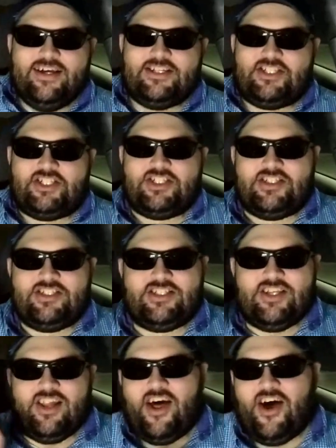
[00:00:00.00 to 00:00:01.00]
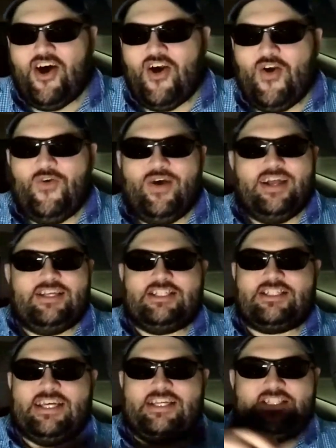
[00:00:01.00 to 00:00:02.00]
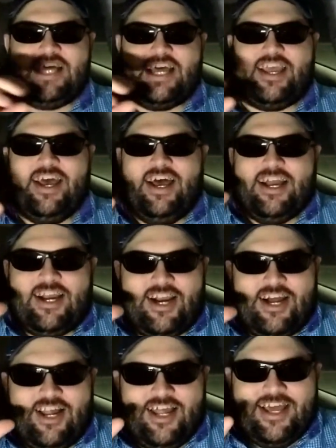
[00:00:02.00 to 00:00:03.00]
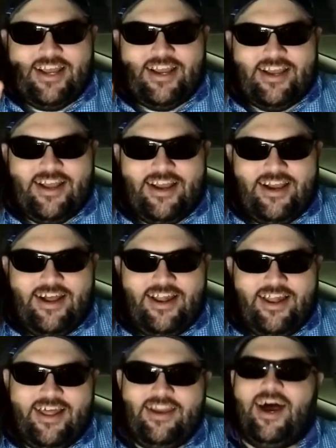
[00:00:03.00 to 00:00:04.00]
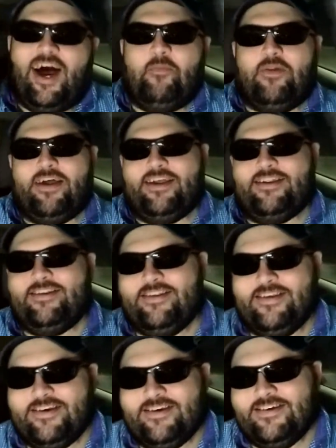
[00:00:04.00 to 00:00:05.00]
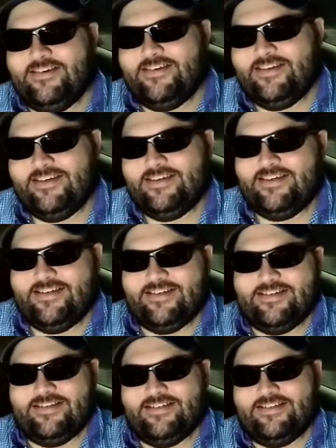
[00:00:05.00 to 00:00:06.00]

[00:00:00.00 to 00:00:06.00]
slow. It's just it's just like click, click. Now nah, I'm playing. I